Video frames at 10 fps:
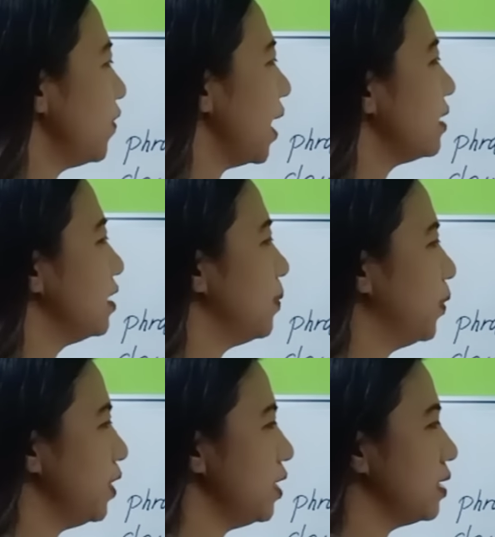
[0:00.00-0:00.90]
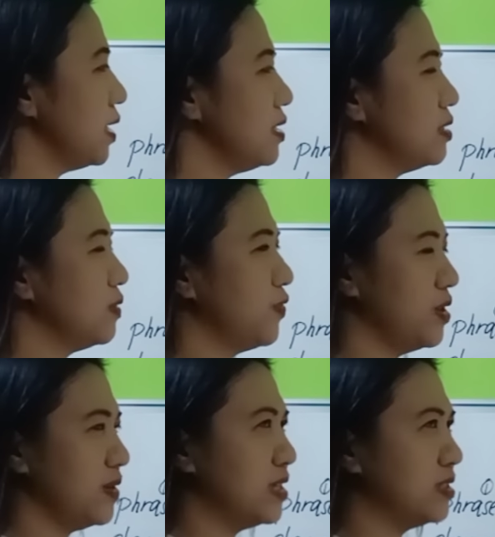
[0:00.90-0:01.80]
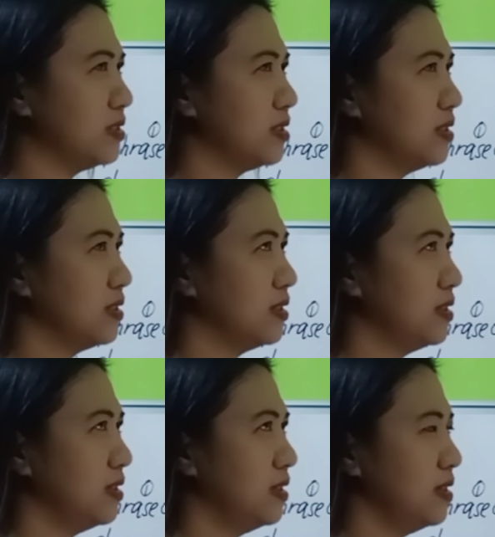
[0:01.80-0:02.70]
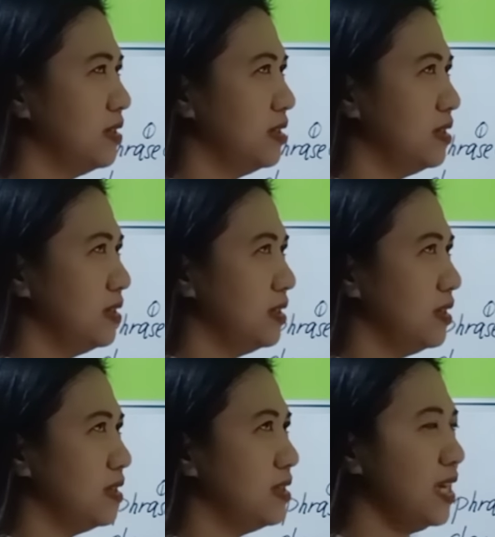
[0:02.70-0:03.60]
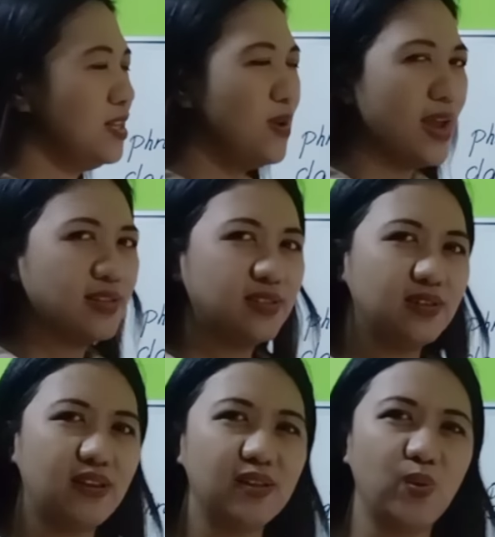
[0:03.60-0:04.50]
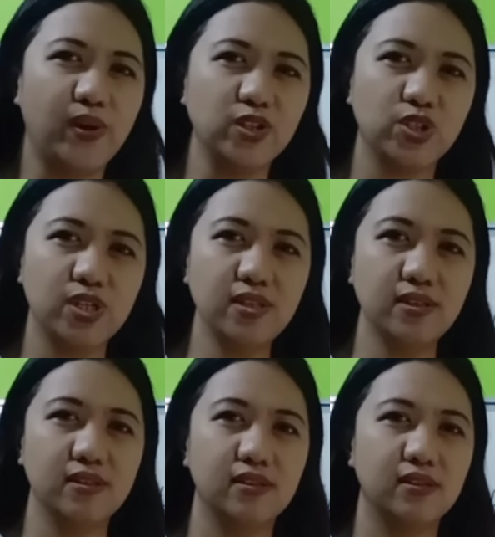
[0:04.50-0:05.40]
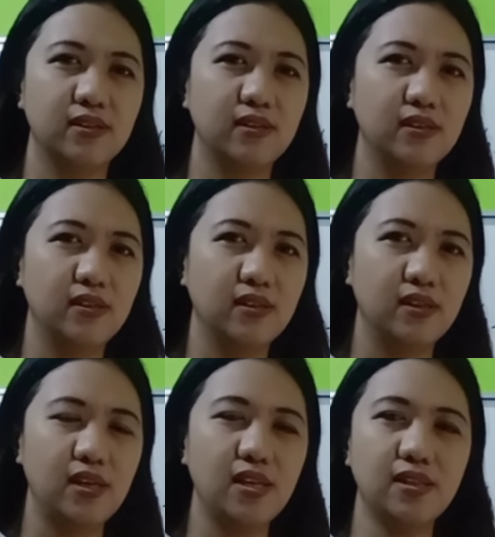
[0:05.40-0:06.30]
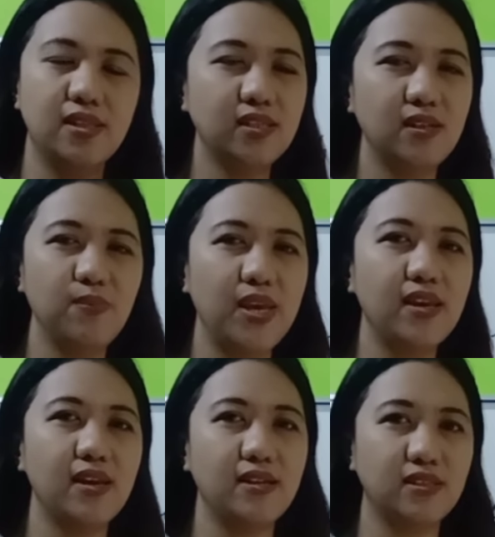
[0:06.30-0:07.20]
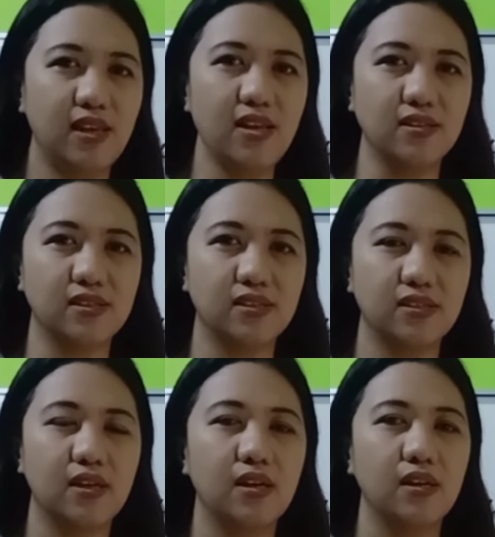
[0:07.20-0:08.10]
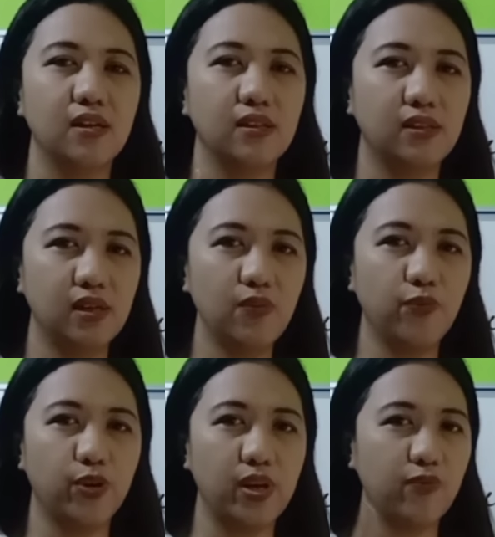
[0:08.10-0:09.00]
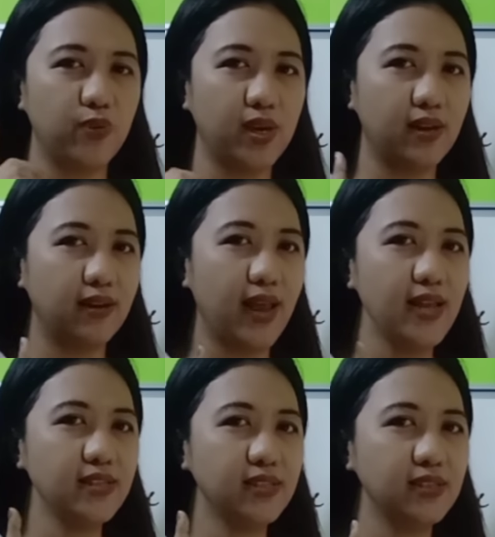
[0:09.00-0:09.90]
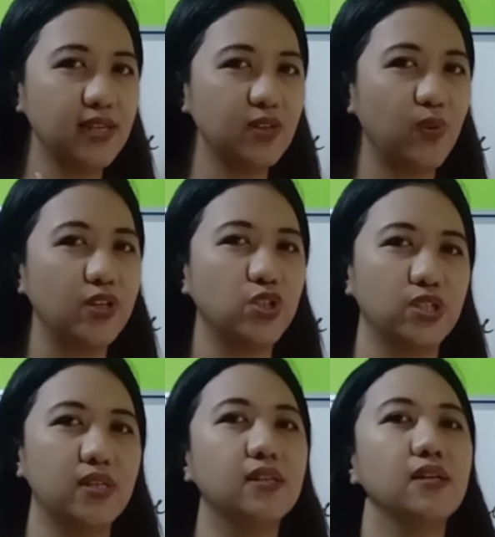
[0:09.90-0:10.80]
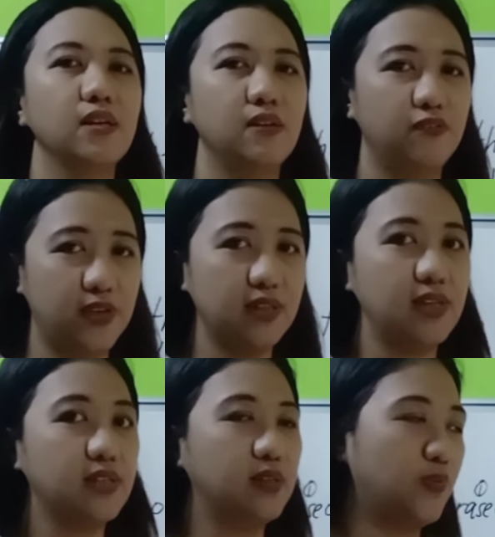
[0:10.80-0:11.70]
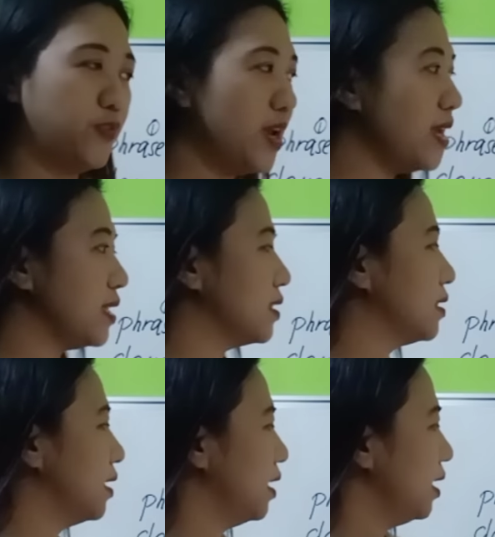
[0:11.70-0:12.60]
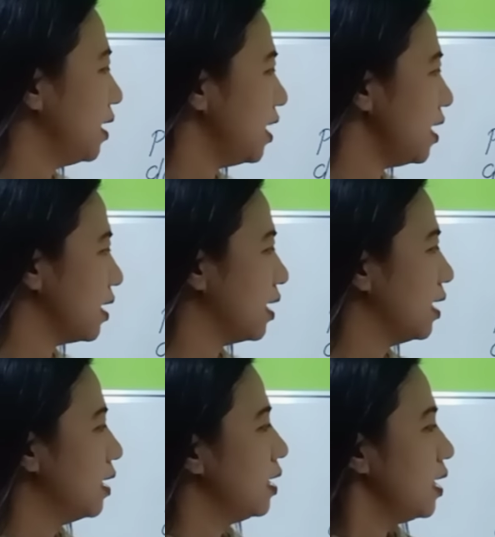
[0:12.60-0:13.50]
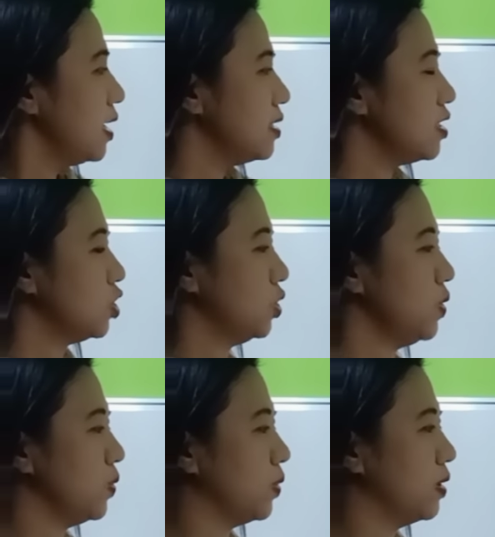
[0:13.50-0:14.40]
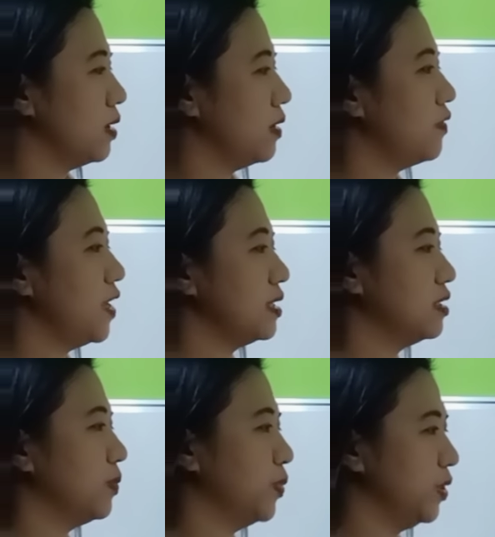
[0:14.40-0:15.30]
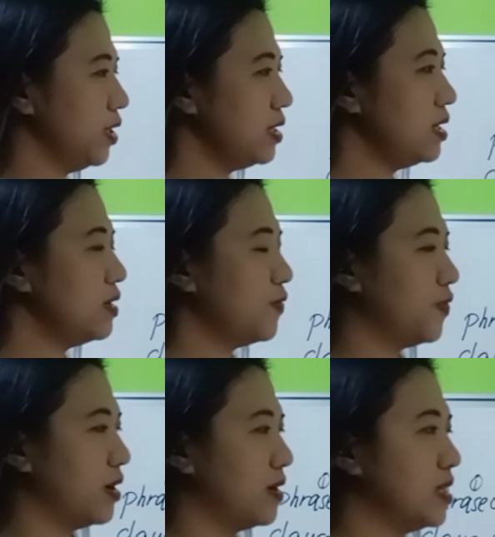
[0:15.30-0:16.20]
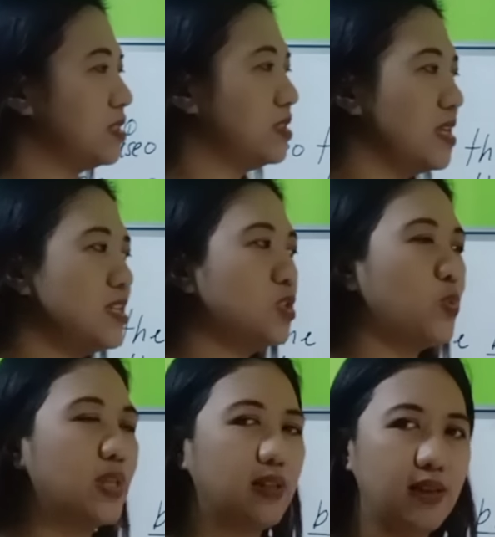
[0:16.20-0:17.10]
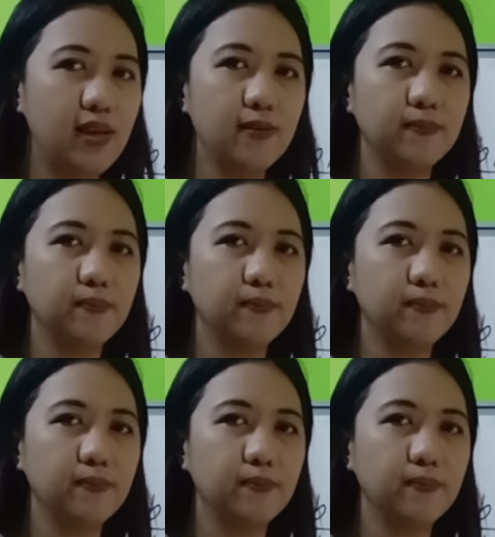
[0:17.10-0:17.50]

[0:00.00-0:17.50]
that the bird in the forest? Can you answer that question? It doesn't make any sense. Therefore, if you cannot answer that question, that is a phrase. Here, is it true that the bird in the forest sings sweetly?